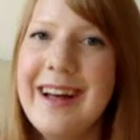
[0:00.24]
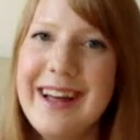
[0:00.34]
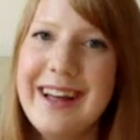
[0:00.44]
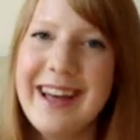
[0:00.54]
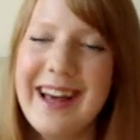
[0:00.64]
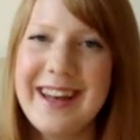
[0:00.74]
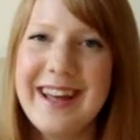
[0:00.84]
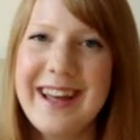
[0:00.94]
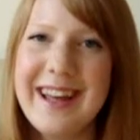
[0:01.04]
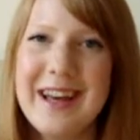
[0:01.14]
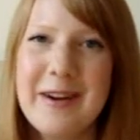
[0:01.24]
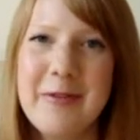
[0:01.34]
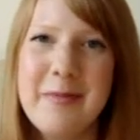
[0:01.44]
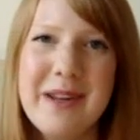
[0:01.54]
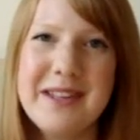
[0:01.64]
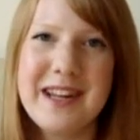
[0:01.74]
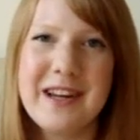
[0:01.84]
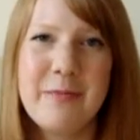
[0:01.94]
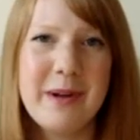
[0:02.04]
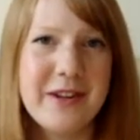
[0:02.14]
Hi, Anna here from
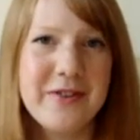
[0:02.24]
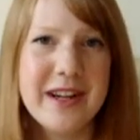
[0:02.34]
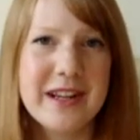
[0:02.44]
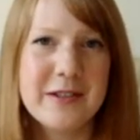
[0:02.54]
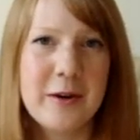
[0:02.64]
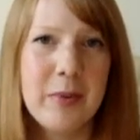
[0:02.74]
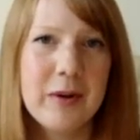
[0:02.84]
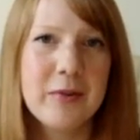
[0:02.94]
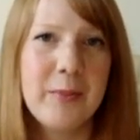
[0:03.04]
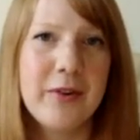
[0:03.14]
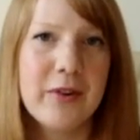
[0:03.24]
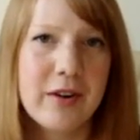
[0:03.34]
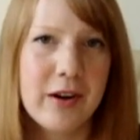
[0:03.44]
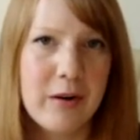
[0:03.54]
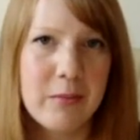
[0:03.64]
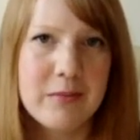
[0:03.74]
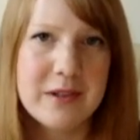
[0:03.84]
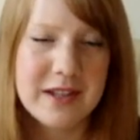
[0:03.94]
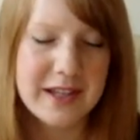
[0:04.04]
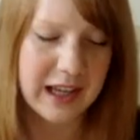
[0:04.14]
miss-beatrix.blogspot.com,
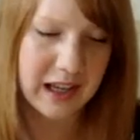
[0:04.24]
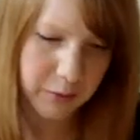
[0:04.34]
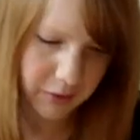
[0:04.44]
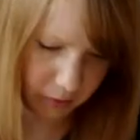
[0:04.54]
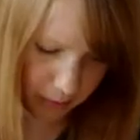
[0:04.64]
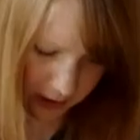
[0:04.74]
sitting here with